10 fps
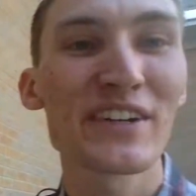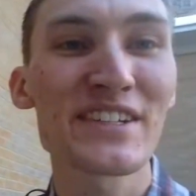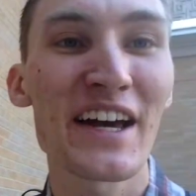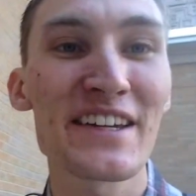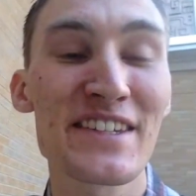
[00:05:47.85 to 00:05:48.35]

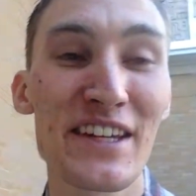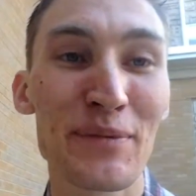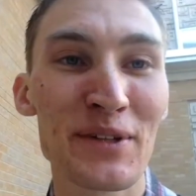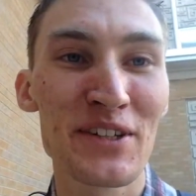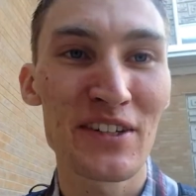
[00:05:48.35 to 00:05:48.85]
resize the
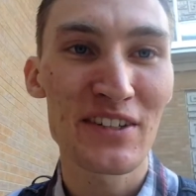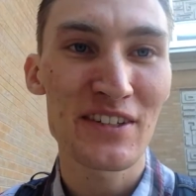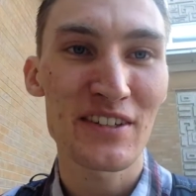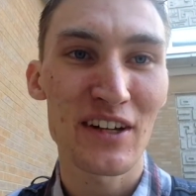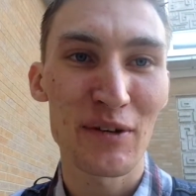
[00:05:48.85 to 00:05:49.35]

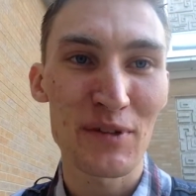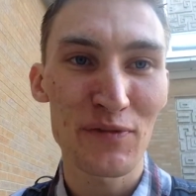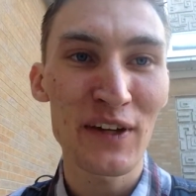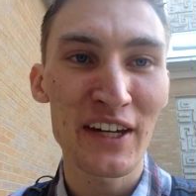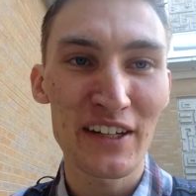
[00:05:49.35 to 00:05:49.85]
images to
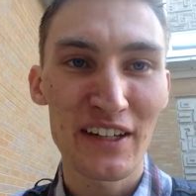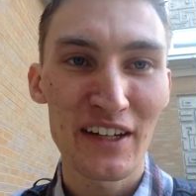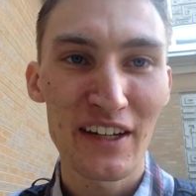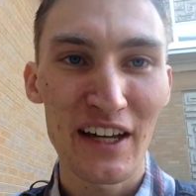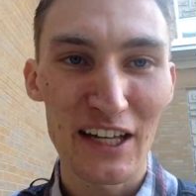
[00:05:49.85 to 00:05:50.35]
fit it,
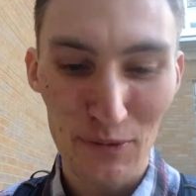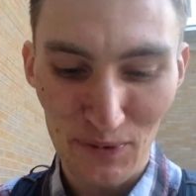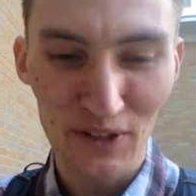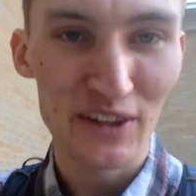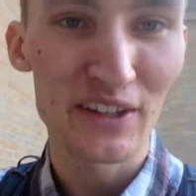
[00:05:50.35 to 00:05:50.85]
and to
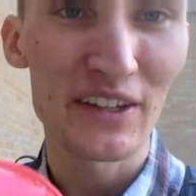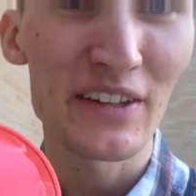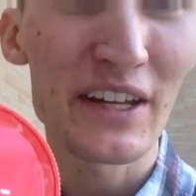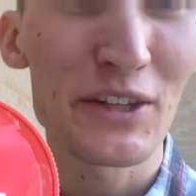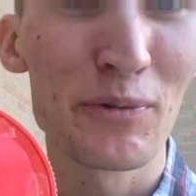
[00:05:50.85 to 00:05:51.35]
put the
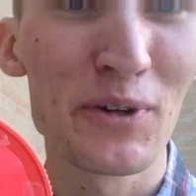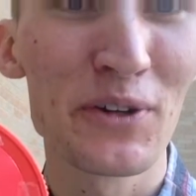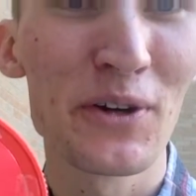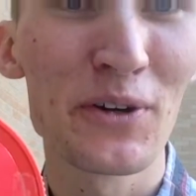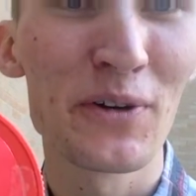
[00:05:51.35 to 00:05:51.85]
Light the
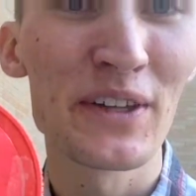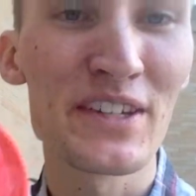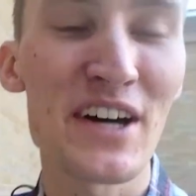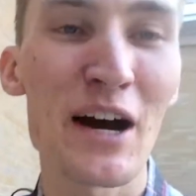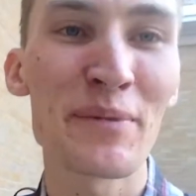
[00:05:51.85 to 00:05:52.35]
World logo on the
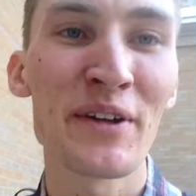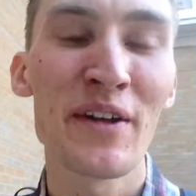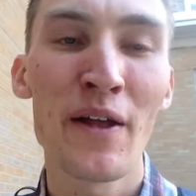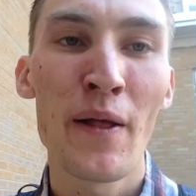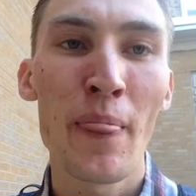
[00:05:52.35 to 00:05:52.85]
top.
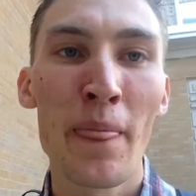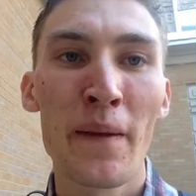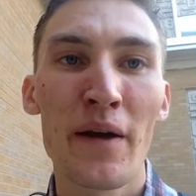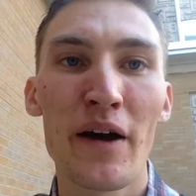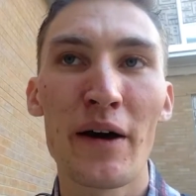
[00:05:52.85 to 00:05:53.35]

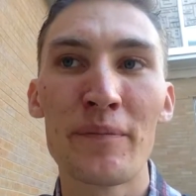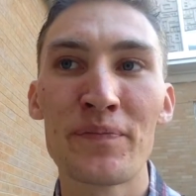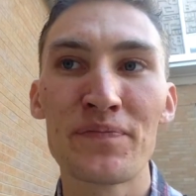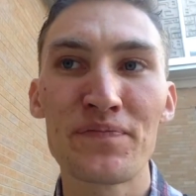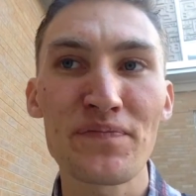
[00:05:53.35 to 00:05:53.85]

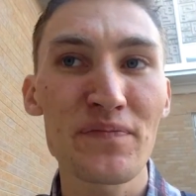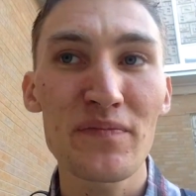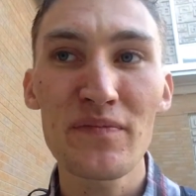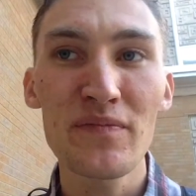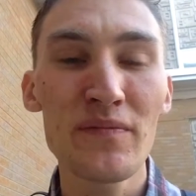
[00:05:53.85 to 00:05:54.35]

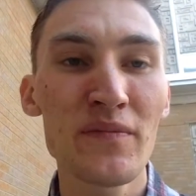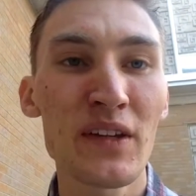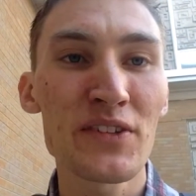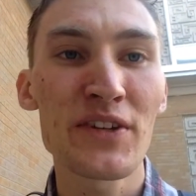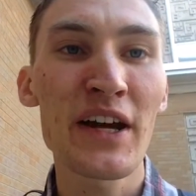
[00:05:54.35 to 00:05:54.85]

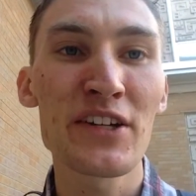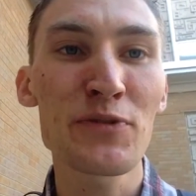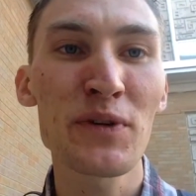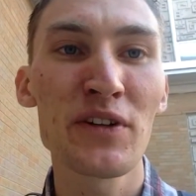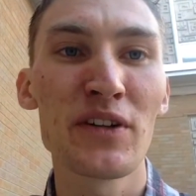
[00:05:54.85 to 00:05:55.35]
So yeah, I
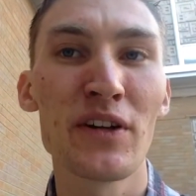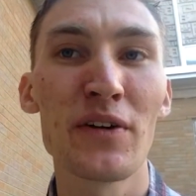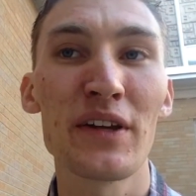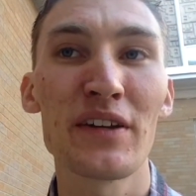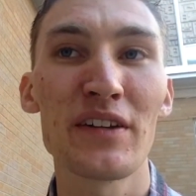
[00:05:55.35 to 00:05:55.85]
just want you to
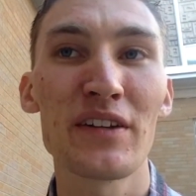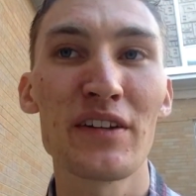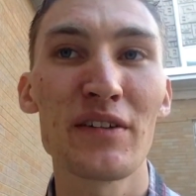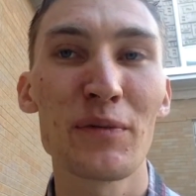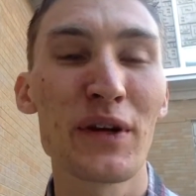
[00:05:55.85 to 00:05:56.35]
know that
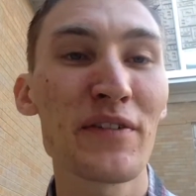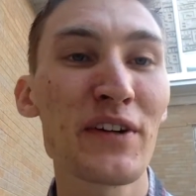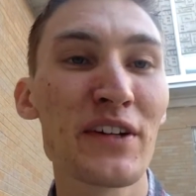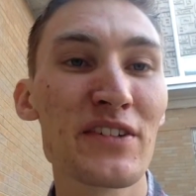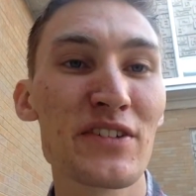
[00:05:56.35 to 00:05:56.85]
whatever
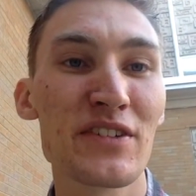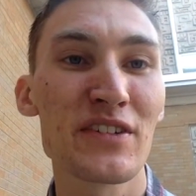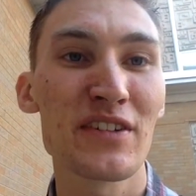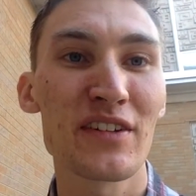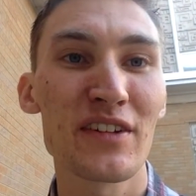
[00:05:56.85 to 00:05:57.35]
it is
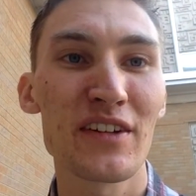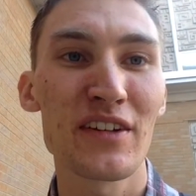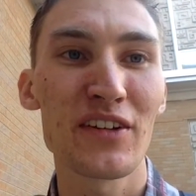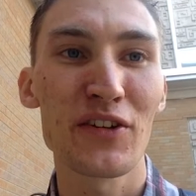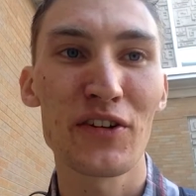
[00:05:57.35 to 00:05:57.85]

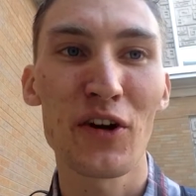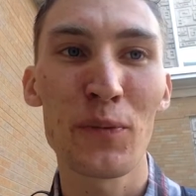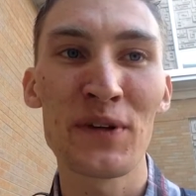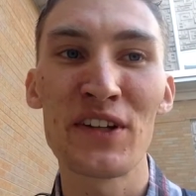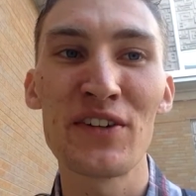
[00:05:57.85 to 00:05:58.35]
you're
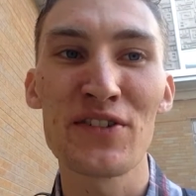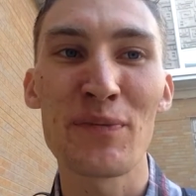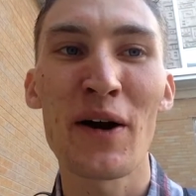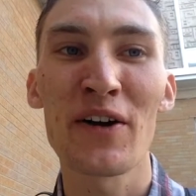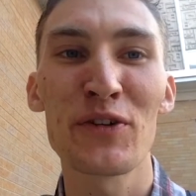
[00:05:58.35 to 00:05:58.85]
hoping to do
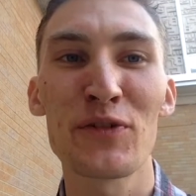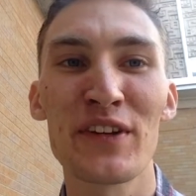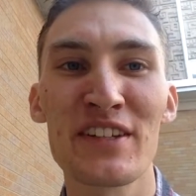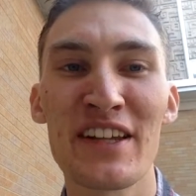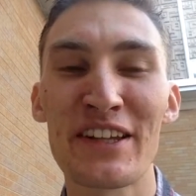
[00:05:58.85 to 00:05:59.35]
tomorrow for
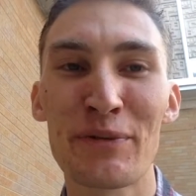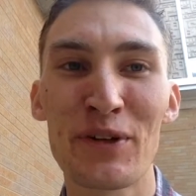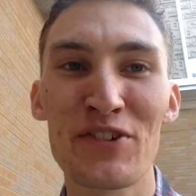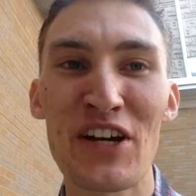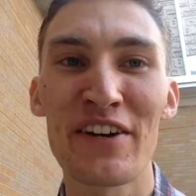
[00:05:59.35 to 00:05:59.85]
this Light the
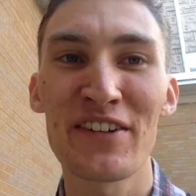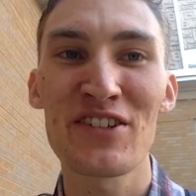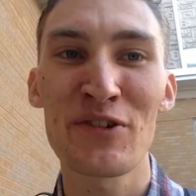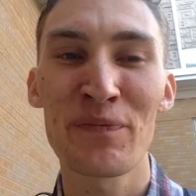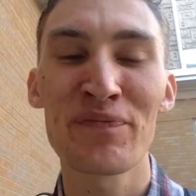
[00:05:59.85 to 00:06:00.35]
World
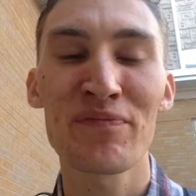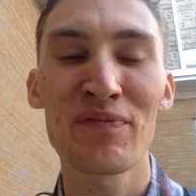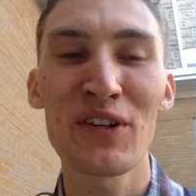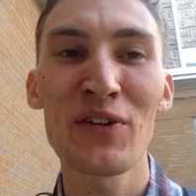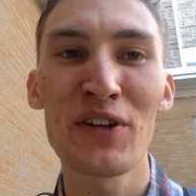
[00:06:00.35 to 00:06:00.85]
challenge,
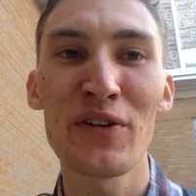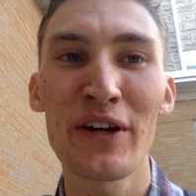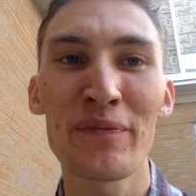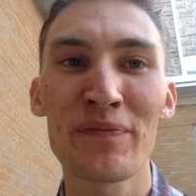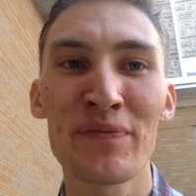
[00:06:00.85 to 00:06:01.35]
you can do
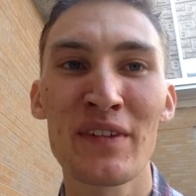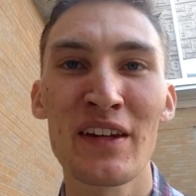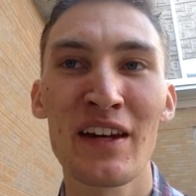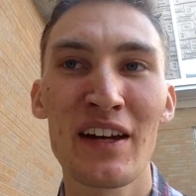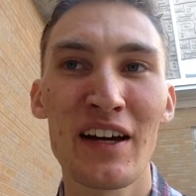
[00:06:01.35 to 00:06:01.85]
it.
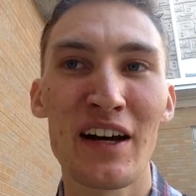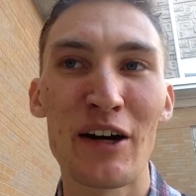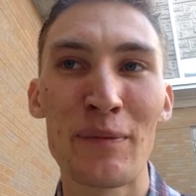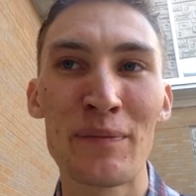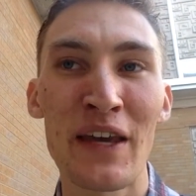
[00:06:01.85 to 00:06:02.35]

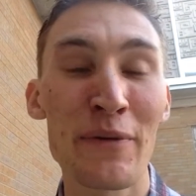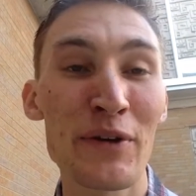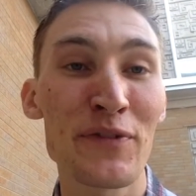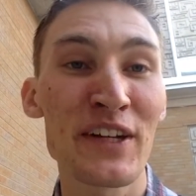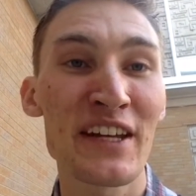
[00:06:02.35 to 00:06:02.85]
Can't
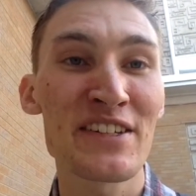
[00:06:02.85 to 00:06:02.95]
wait for day